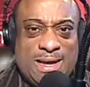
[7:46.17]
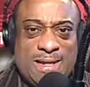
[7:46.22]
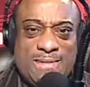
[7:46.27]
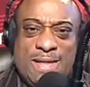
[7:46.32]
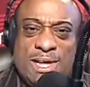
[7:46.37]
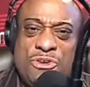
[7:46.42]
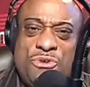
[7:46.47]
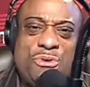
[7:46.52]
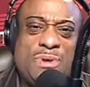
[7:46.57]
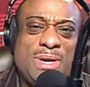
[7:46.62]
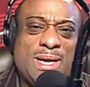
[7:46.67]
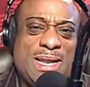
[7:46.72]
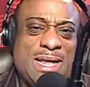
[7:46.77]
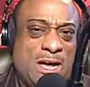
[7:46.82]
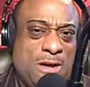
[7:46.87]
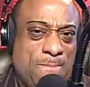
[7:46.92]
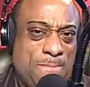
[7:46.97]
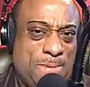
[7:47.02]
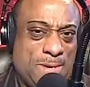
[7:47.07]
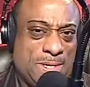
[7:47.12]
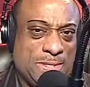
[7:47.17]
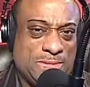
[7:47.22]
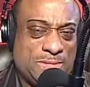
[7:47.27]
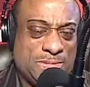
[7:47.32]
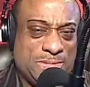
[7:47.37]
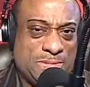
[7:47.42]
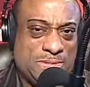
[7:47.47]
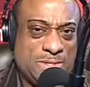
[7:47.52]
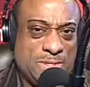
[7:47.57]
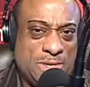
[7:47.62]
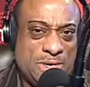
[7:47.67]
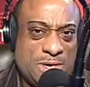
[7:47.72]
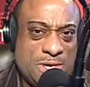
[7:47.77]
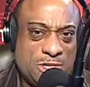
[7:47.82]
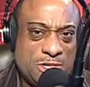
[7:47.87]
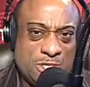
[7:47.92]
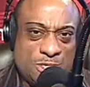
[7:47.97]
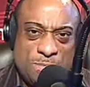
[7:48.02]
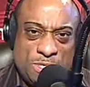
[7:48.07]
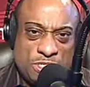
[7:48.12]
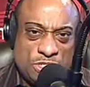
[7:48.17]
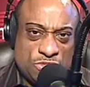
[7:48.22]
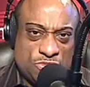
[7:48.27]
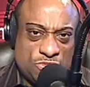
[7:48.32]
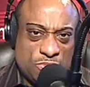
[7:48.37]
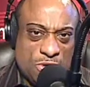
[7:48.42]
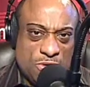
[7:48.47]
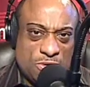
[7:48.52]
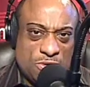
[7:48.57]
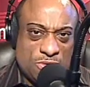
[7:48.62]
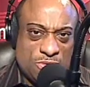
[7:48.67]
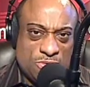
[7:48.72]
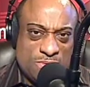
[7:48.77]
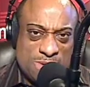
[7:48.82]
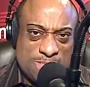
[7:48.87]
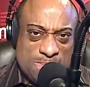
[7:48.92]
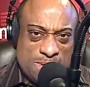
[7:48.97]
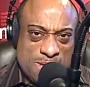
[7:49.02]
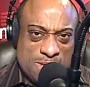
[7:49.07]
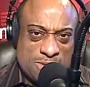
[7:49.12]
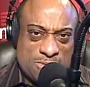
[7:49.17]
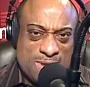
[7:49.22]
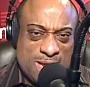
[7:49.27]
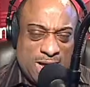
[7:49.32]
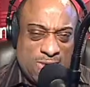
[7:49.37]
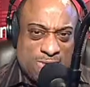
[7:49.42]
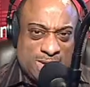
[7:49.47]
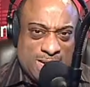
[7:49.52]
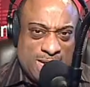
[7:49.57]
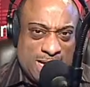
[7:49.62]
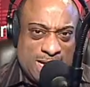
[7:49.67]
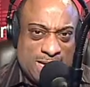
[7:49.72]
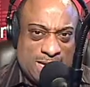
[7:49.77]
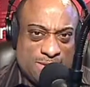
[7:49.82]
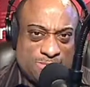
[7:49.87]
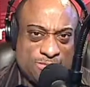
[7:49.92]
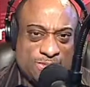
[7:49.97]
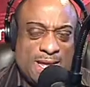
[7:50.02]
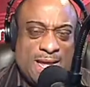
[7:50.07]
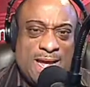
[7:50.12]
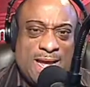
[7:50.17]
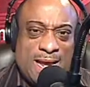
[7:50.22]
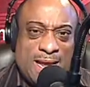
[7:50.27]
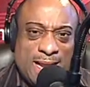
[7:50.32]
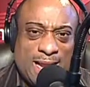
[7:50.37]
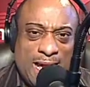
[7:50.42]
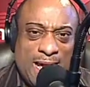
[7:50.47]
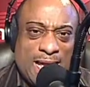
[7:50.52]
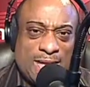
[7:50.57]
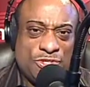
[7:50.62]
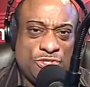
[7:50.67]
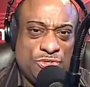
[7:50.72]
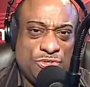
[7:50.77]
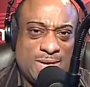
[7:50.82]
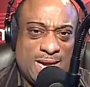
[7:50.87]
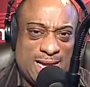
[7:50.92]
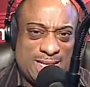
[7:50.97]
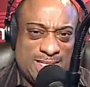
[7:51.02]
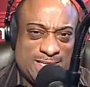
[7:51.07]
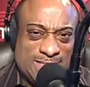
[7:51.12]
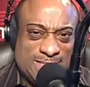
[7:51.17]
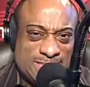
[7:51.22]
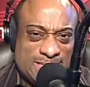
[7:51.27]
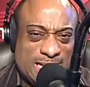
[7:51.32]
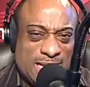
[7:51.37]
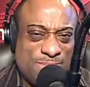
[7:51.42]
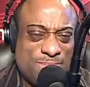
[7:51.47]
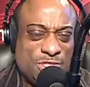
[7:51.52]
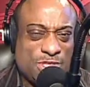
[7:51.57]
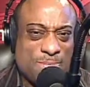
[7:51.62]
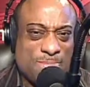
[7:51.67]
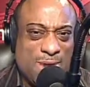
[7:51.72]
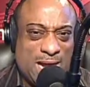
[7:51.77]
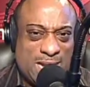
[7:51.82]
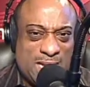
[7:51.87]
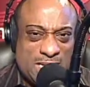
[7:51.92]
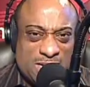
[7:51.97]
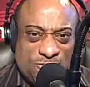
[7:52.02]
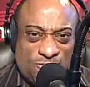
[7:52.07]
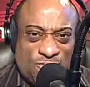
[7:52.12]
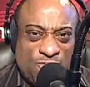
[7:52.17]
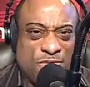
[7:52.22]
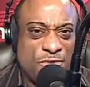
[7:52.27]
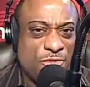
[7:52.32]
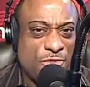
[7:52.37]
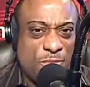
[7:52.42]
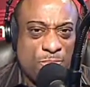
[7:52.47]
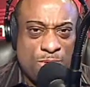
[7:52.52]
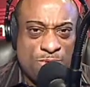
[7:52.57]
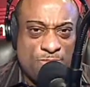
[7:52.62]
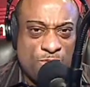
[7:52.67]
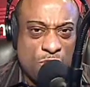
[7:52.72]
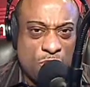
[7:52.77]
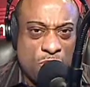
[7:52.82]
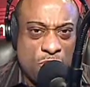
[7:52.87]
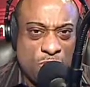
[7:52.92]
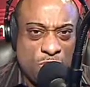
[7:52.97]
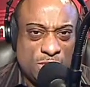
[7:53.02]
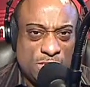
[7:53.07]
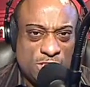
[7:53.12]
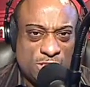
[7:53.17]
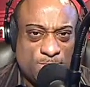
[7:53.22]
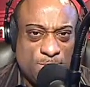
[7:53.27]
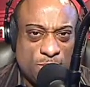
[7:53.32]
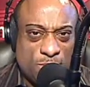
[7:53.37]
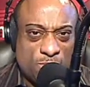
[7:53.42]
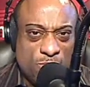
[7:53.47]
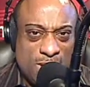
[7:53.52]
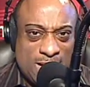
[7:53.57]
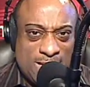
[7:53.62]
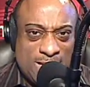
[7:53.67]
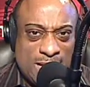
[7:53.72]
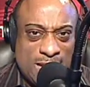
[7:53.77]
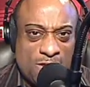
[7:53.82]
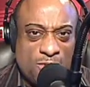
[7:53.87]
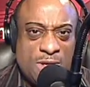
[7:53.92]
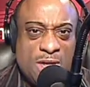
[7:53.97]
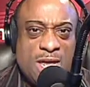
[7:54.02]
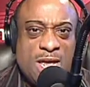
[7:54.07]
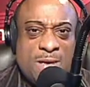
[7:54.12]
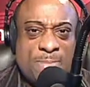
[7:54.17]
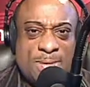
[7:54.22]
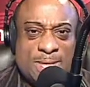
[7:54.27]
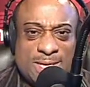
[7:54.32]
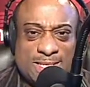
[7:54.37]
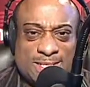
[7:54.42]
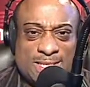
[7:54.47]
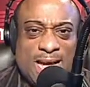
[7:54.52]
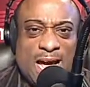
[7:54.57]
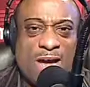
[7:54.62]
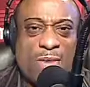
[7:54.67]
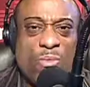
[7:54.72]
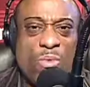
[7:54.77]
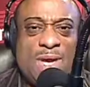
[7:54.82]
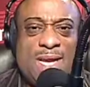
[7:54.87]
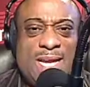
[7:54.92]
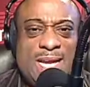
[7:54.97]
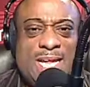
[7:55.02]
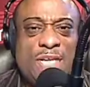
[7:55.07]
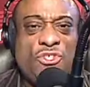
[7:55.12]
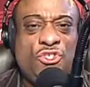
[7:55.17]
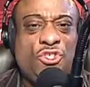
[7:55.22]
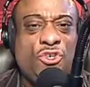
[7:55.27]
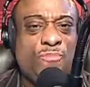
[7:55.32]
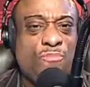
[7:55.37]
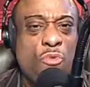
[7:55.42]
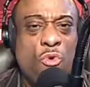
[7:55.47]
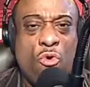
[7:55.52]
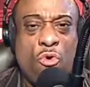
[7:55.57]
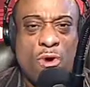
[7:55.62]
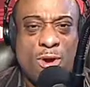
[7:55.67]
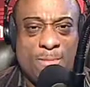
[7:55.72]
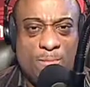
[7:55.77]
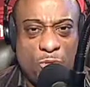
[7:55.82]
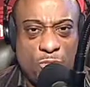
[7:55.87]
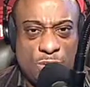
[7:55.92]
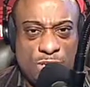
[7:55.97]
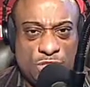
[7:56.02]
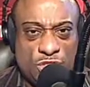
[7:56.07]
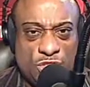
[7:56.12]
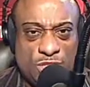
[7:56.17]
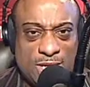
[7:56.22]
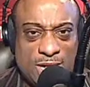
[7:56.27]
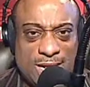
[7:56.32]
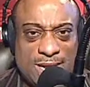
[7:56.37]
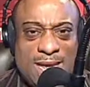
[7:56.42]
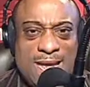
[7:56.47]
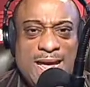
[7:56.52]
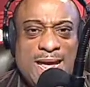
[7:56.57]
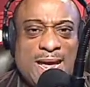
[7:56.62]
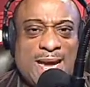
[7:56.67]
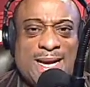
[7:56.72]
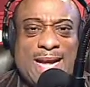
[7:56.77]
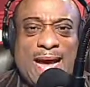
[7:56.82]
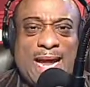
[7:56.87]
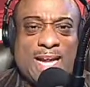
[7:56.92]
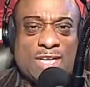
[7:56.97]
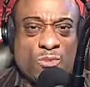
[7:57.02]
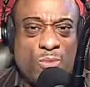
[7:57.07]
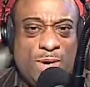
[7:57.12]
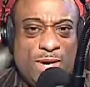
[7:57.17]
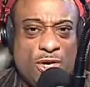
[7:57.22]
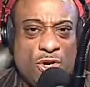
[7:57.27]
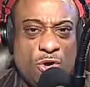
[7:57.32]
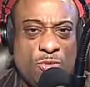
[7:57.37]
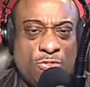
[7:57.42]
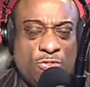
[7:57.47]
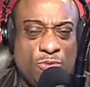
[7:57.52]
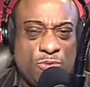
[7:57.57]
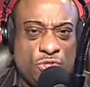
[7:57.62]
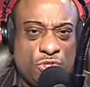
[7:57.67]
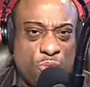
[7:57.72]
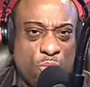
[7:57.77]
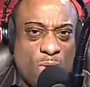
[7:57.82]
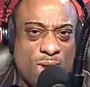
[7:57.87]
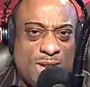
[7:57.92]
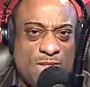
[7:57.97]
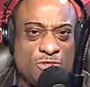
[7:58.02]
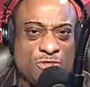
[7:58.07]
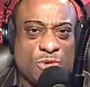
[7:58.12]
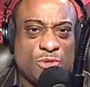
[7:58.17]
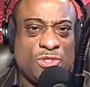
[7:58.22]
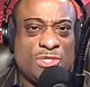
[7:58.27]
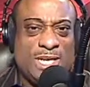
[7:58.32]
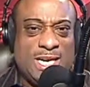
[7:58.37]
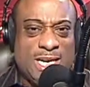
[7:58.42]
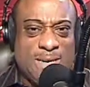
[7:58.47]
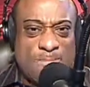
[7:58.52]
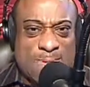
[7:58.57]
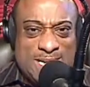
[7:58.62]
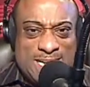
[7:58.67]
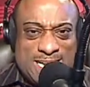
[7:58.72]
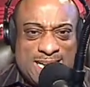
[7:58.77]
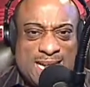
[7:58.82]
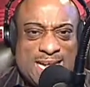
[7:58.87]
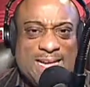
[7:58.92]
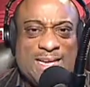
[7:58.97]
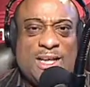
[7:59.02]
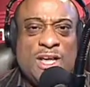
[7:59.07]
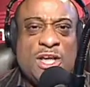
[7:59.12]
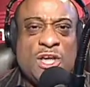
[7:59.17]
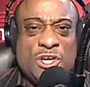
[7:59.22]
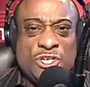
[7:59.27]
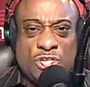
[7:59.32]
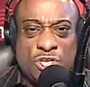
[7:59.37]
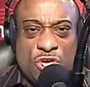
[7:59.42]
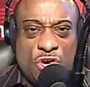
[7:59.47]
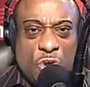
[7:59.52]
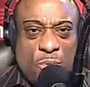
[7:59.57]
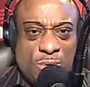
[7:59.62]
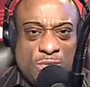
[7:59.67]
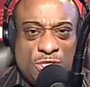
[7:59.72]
that you can help us to be stronger and better in our lives. And I ask you, God, to save somebody and fill them with your Holy Spirit right now because, God, we need you more and more each day. And, God, as we go through 2013 and begin to go